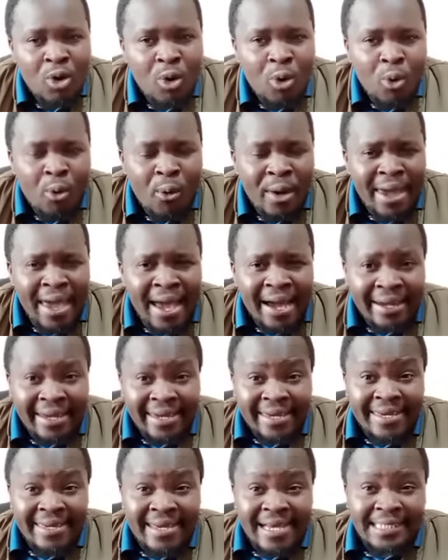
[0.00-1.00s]
where
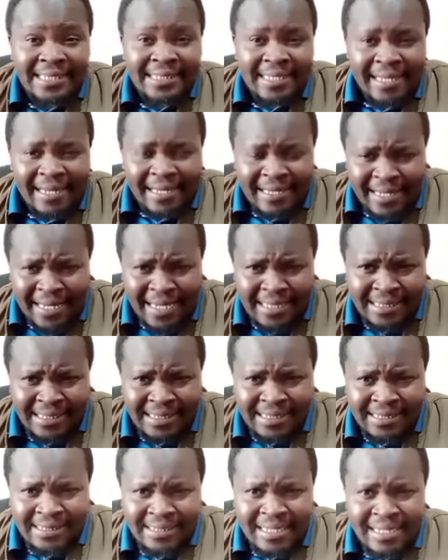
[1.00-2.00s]
Kenyans
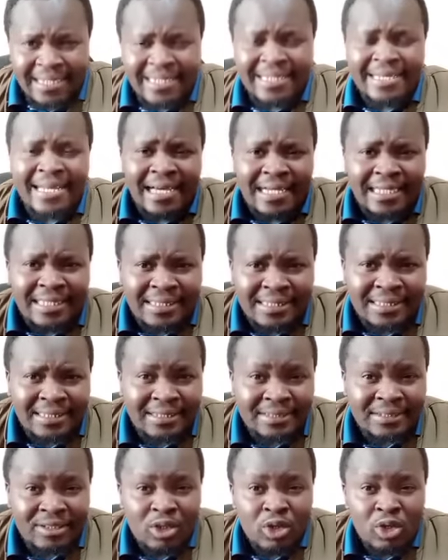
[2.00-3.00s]
elect
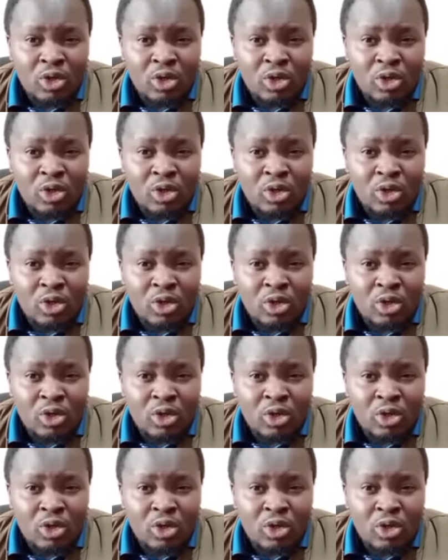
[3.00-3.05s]
leaders